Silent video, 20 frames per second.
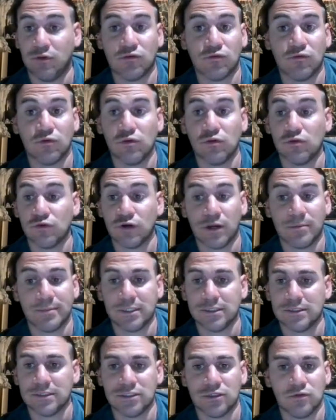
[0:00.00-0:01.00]
put a ruler
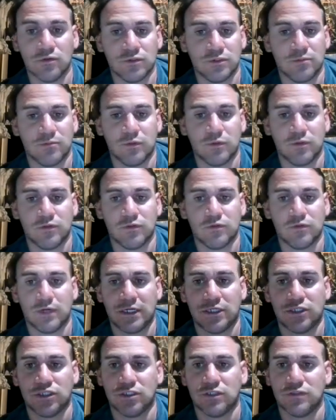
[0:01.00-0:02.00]
up because it goes in both
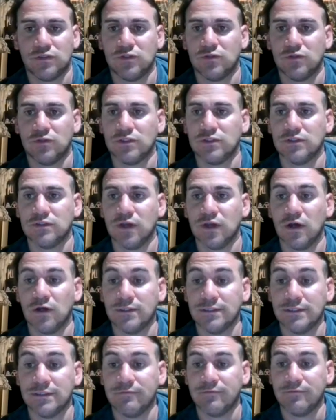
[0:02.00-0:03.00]
directions. So this is
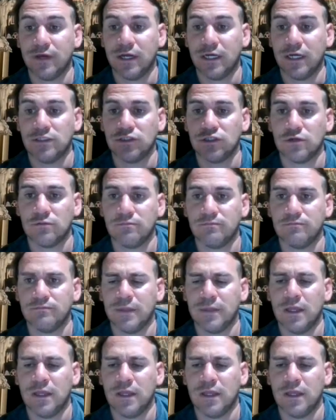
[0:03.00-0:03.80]
undefined term.